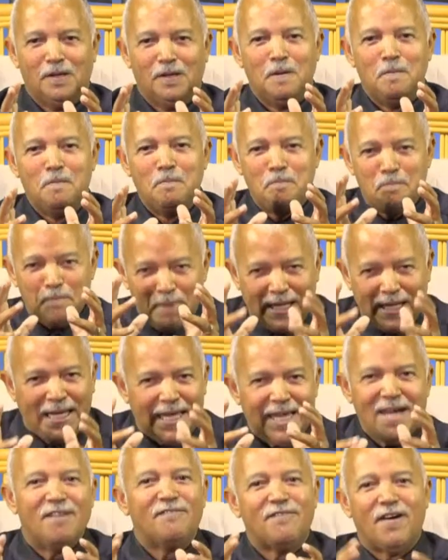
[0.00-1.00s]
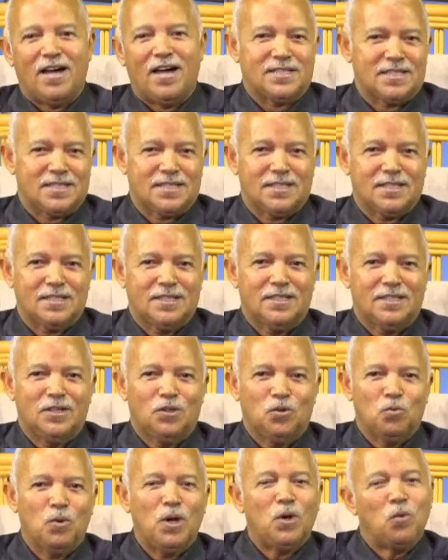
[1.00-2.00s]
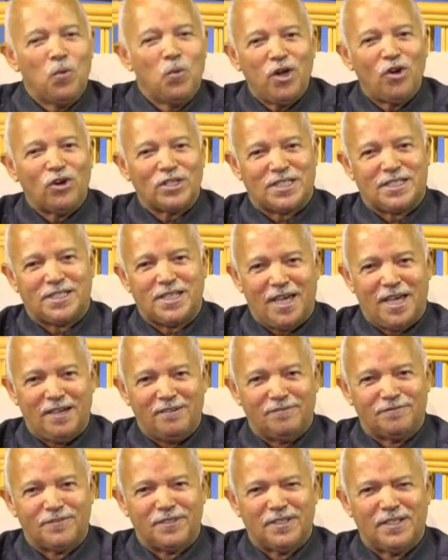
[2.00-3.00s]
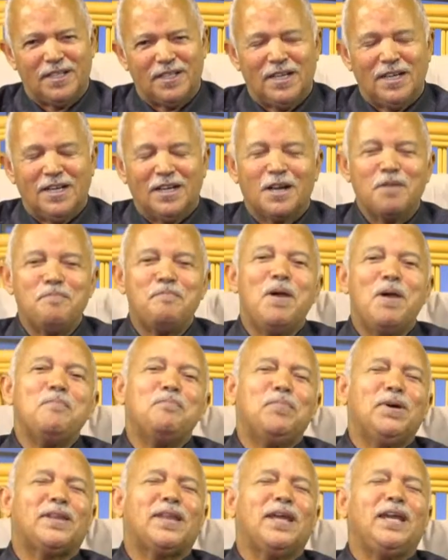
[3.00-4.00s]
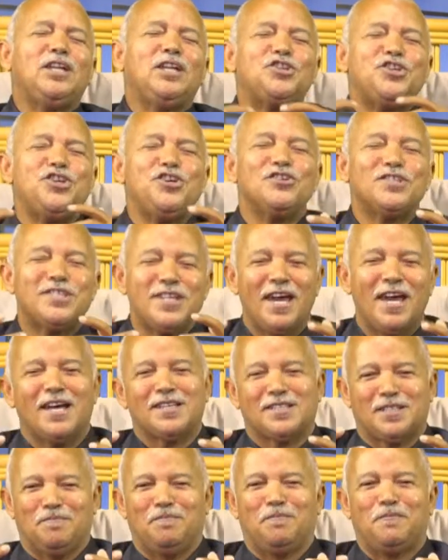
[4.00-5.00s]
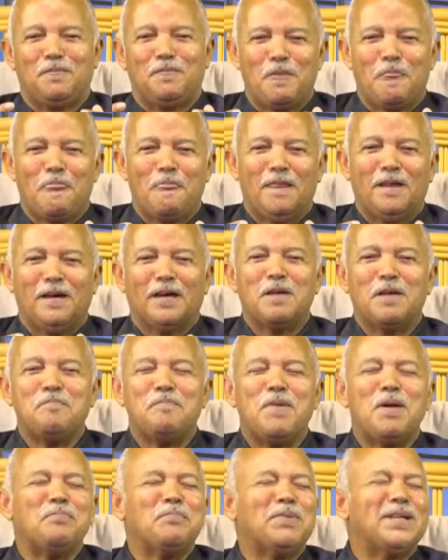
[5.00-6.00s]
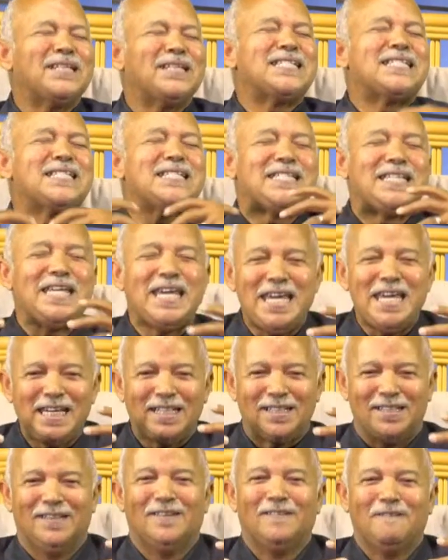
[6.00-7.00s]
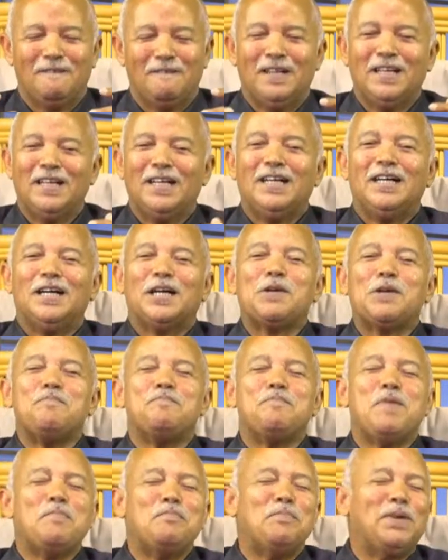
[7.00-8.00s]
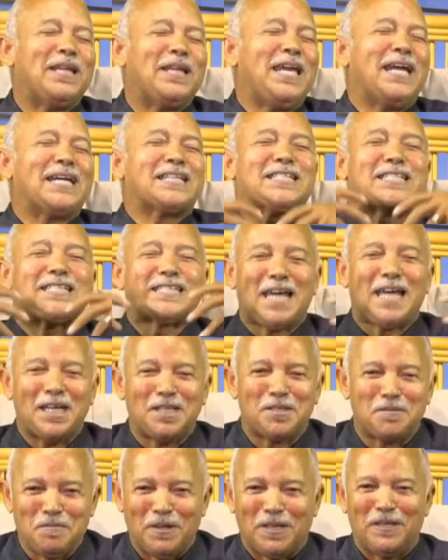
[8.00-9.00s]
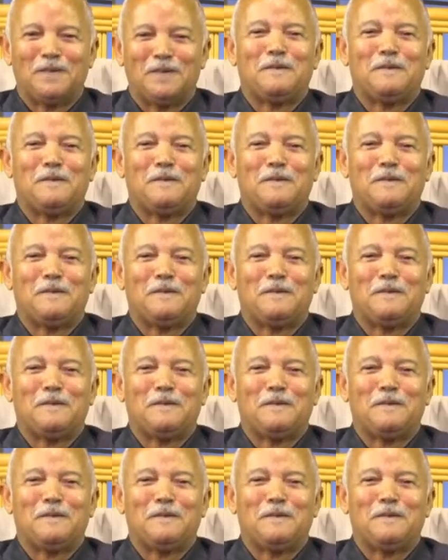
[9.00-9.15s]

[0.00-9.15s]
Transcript: Many of us, when we got saved, remember the enthusiasm. Remember the zeal. Remember the excitement.